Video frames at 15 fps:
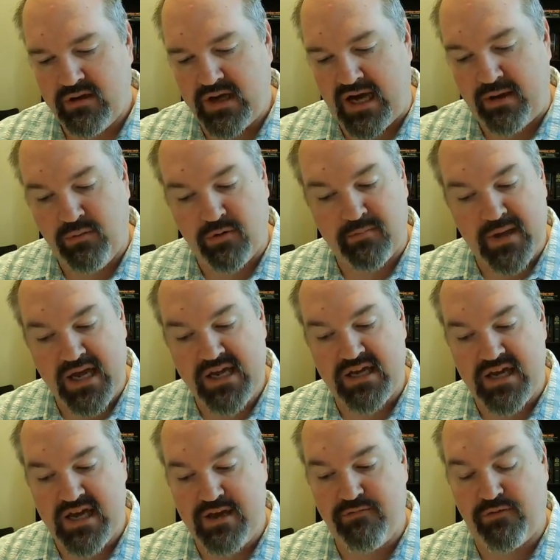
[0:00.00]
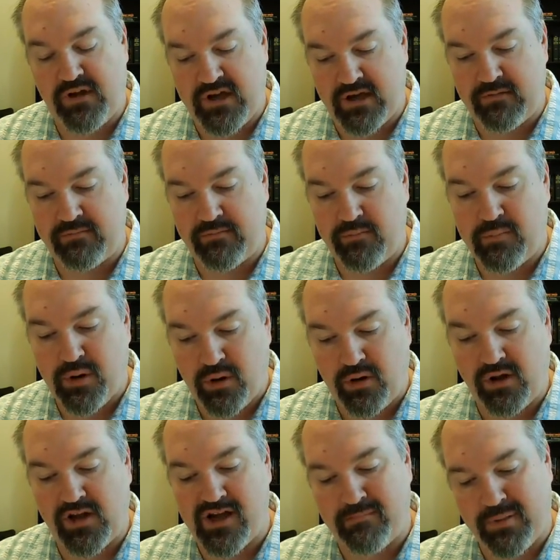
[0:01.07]
I will make Ephraim
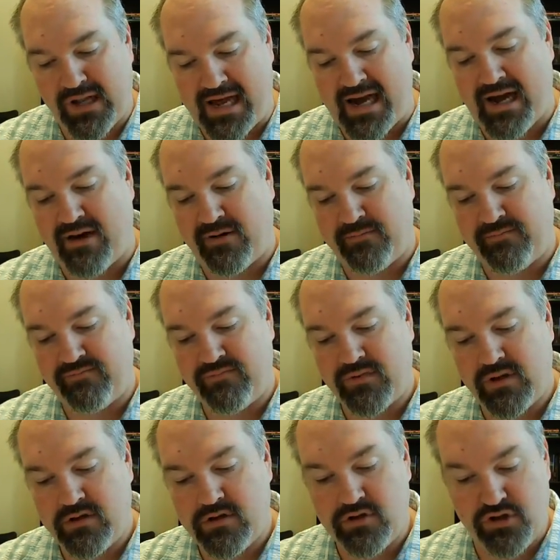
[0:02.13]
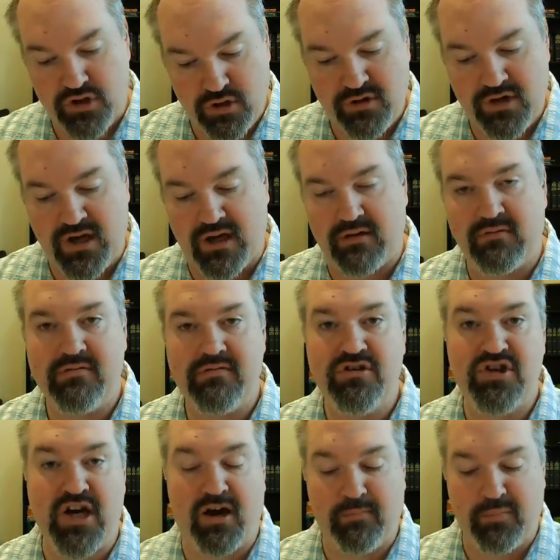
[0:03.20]
pull a plow. Judah
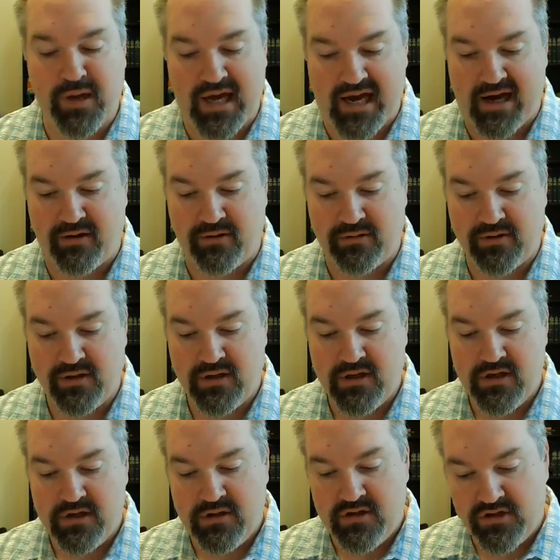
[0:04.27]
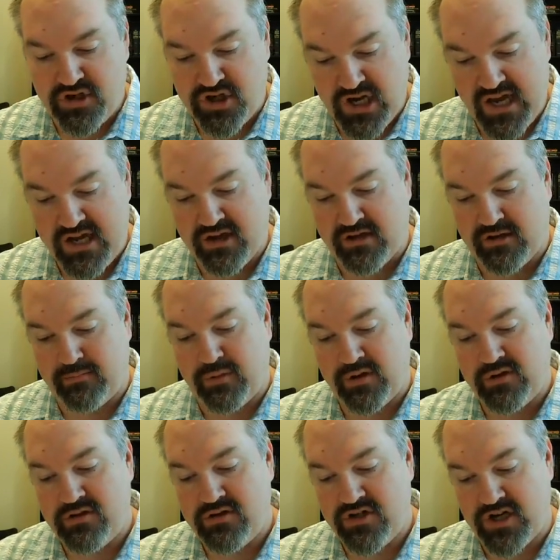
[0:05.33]
shall plow. Jacob
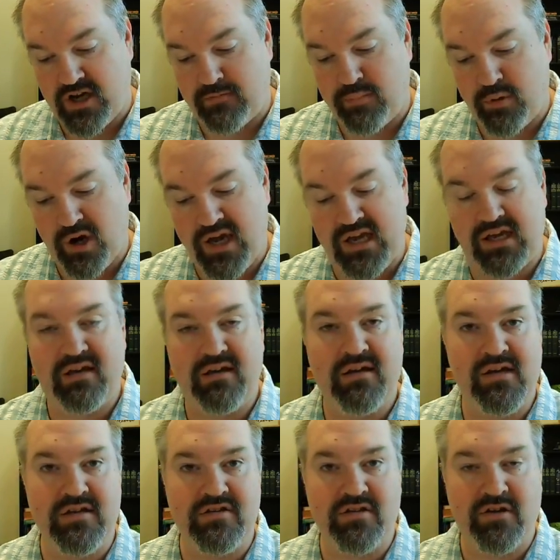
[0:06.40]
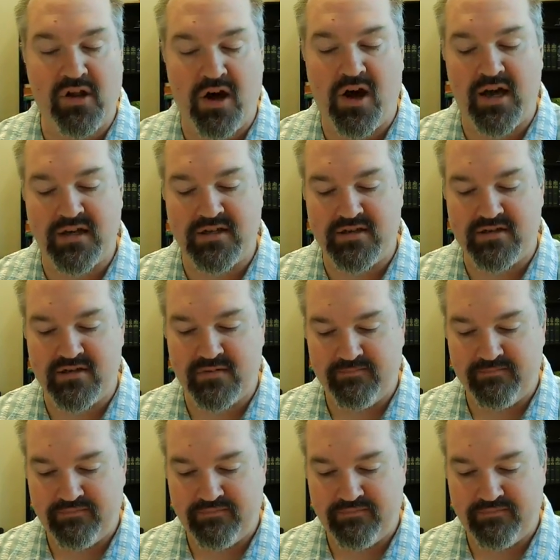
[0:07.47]
shall break his clods.